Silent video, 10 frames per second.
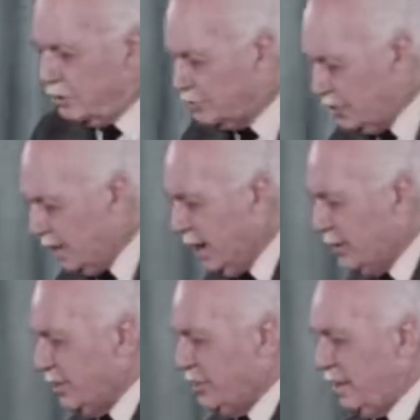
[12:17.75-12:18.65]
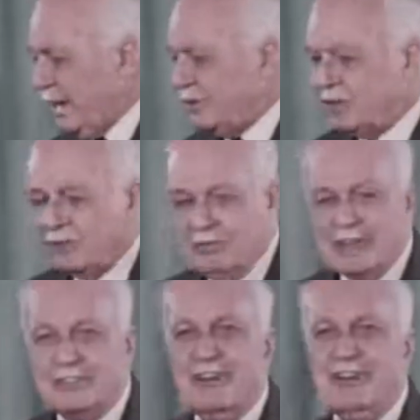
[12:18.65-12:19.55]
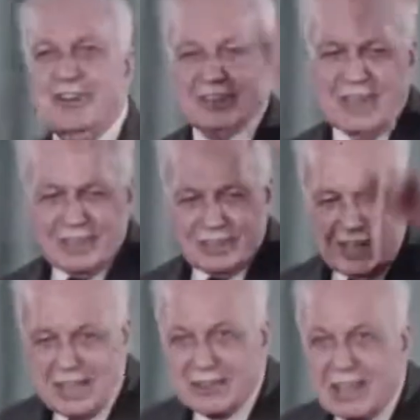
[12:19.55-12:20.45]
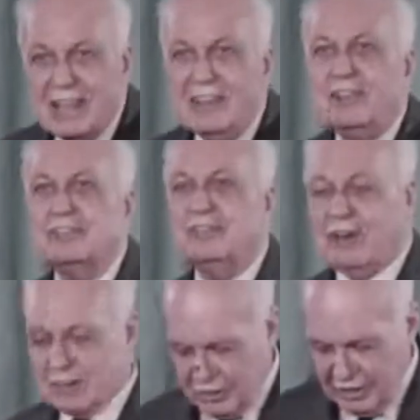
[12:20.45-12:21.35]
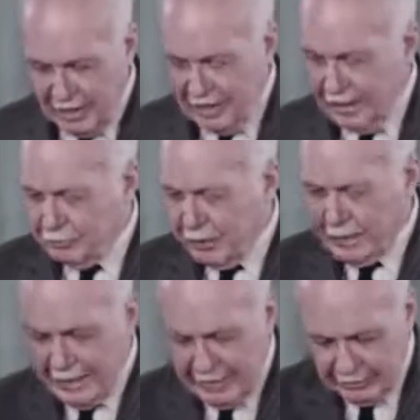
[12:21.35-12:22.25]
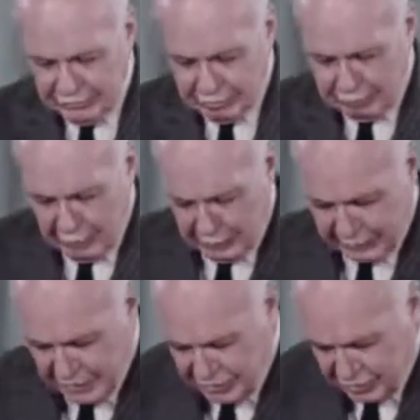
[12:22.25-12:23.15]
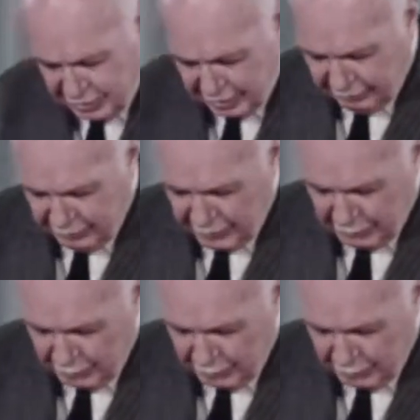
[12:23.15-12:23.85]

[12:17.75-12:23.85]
you see, that the electric vector in this case is in this direction at right angles to propagation of the